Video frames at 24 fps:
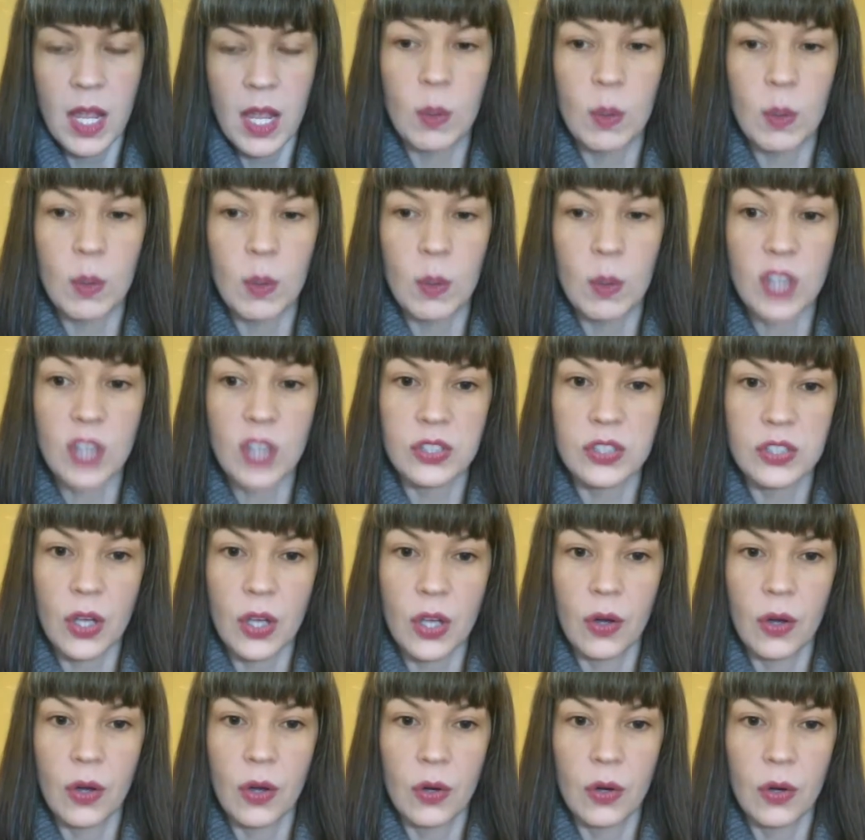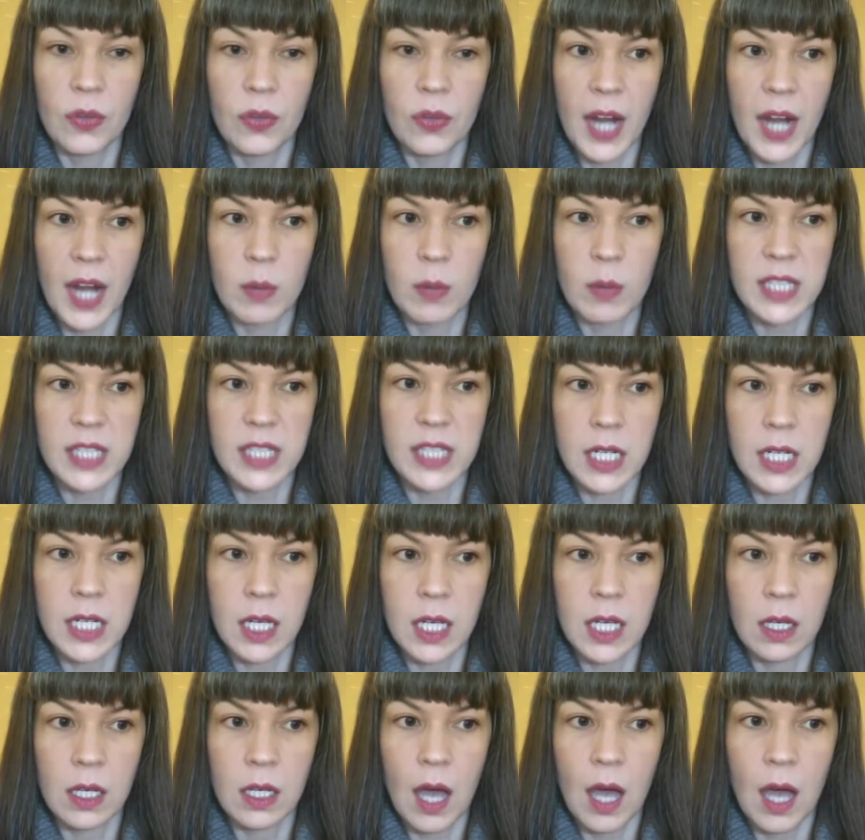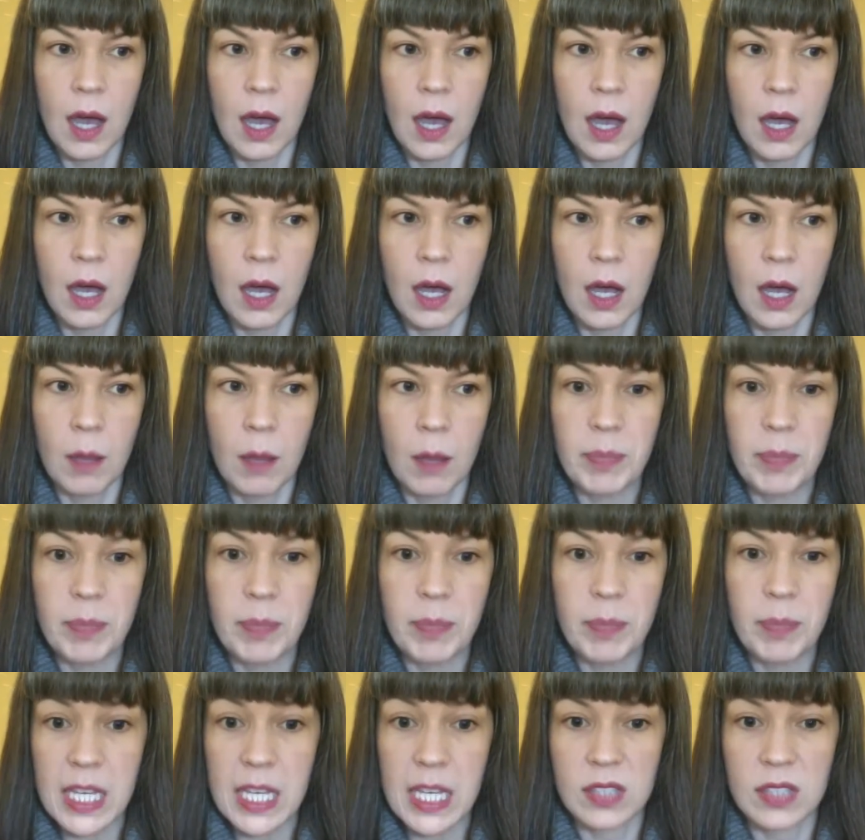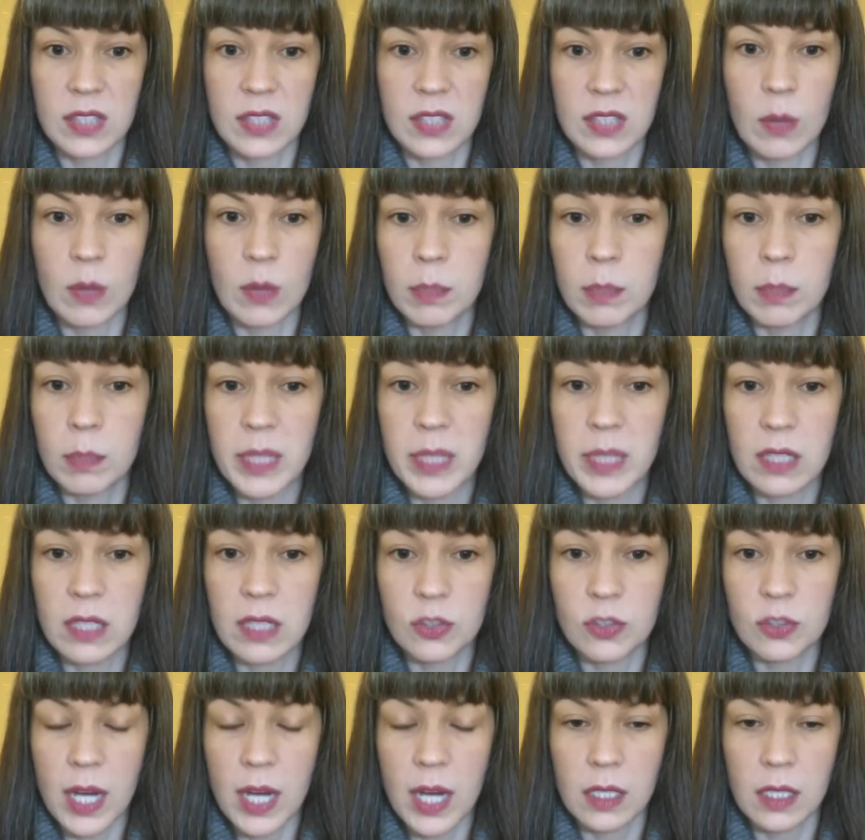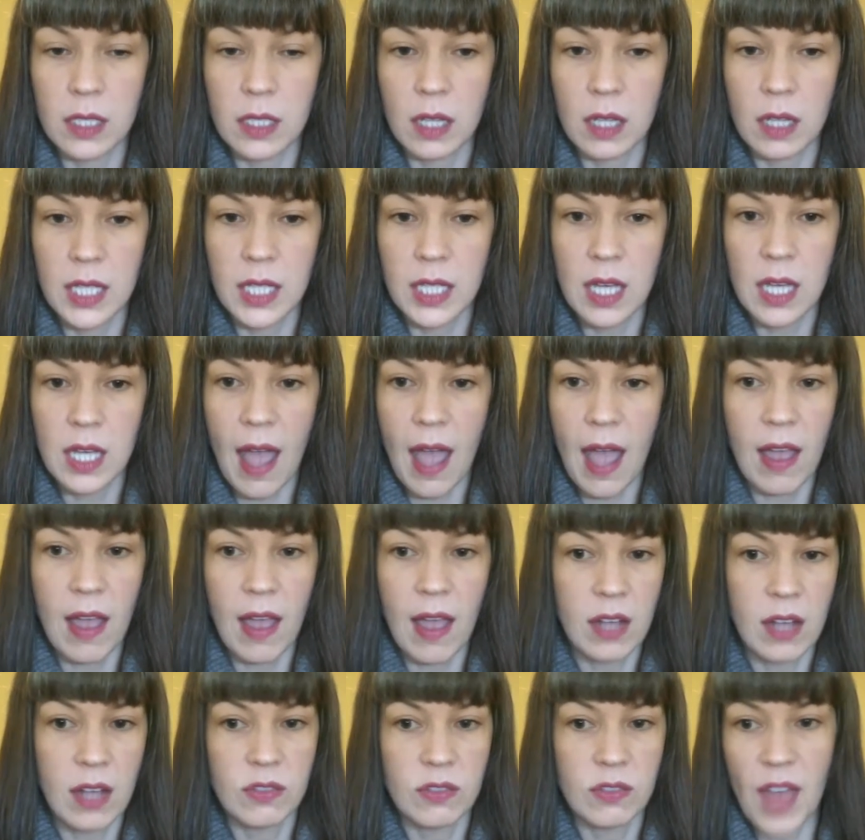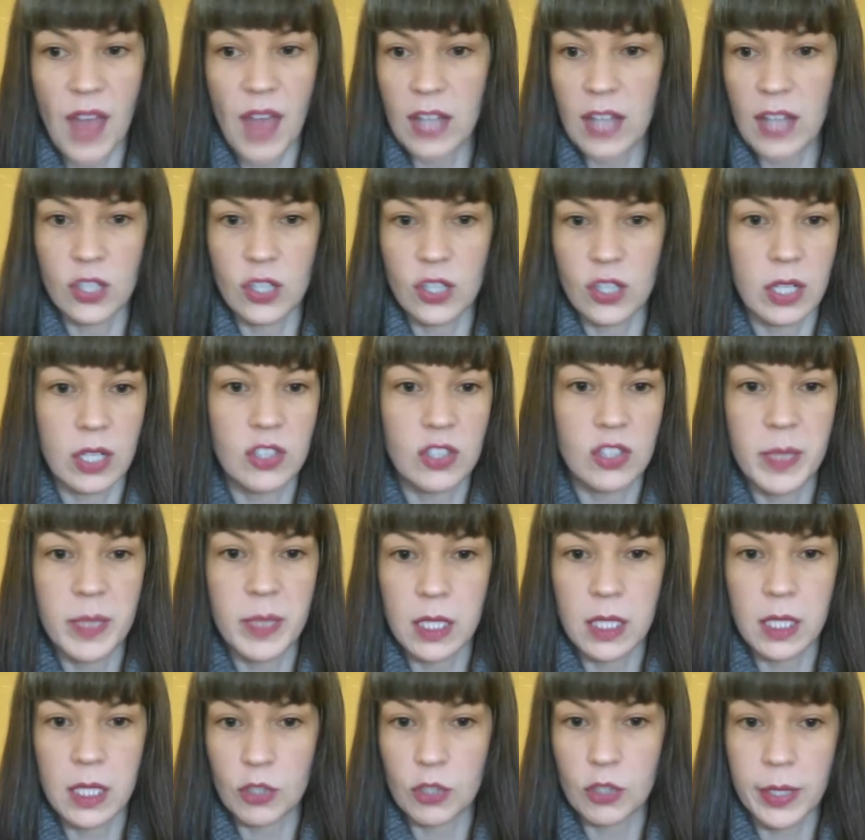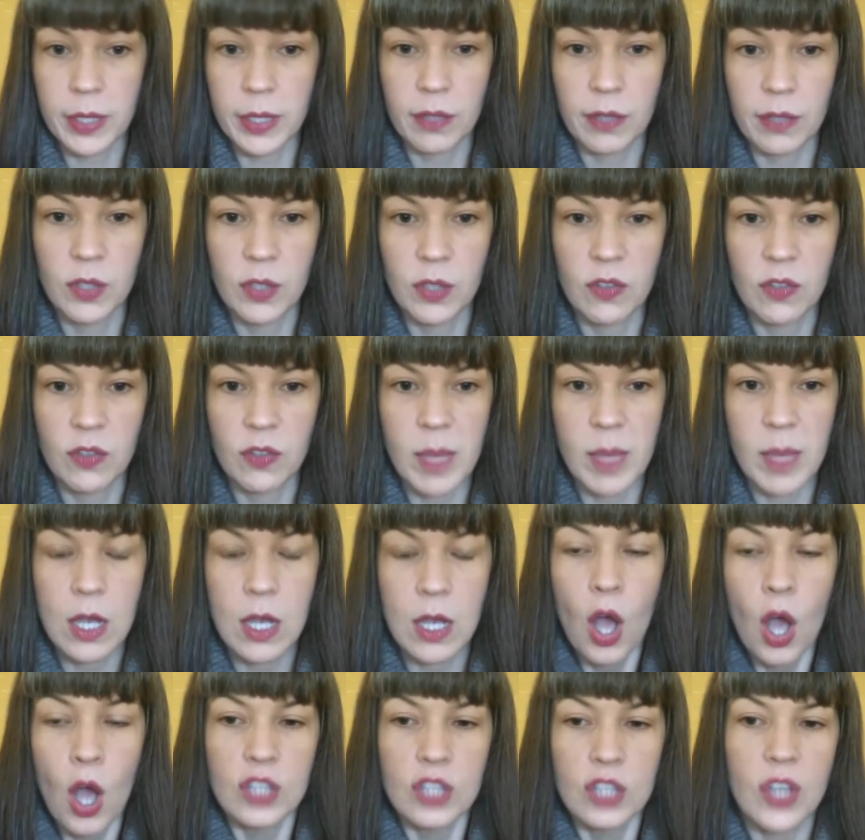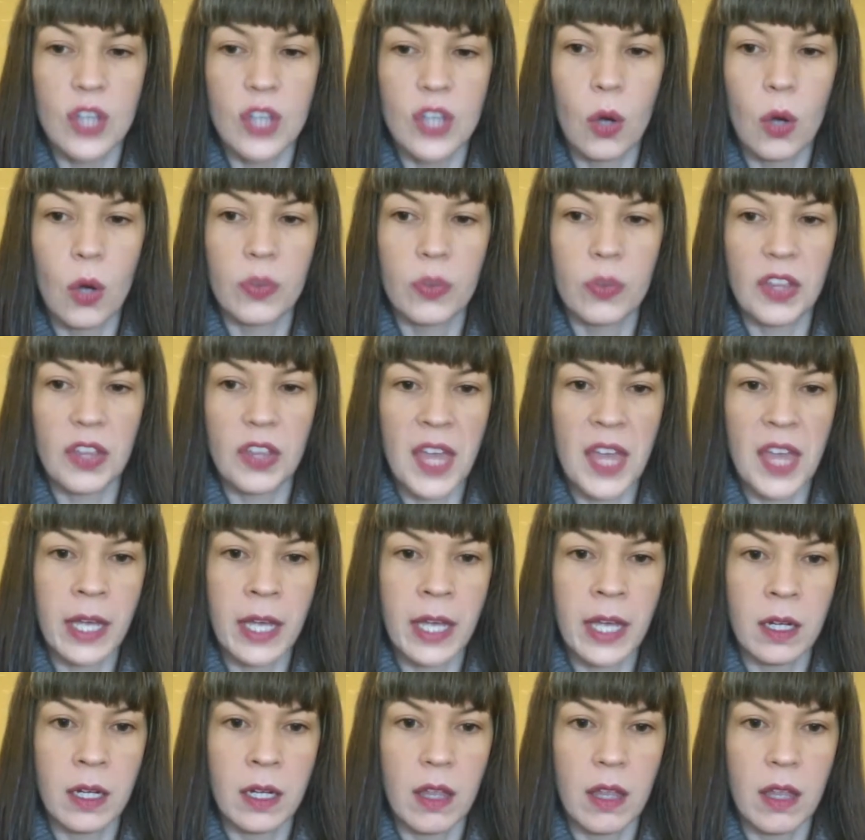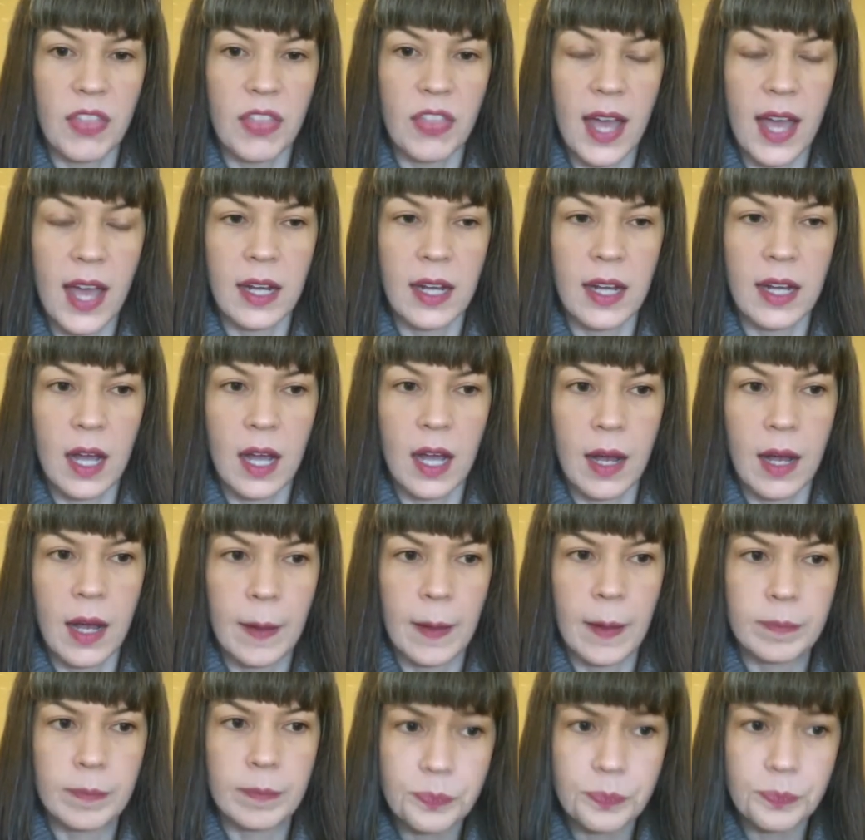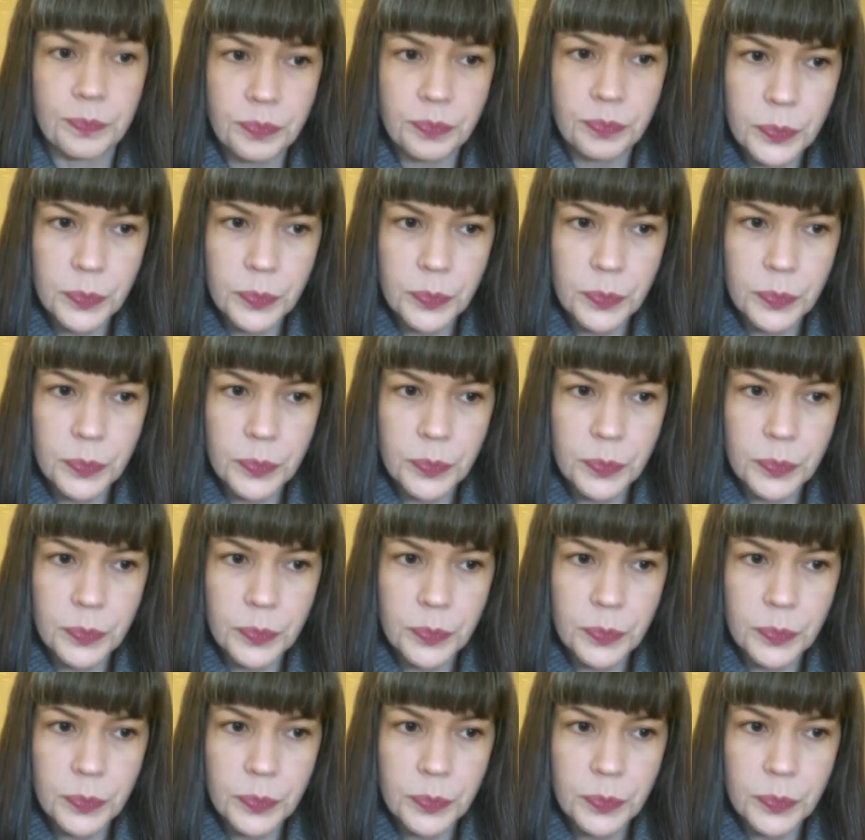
It was also that I was eating, uh, beans. I was eating beans regularly, and that turned out to be a trigger food for me. So the thing that, um,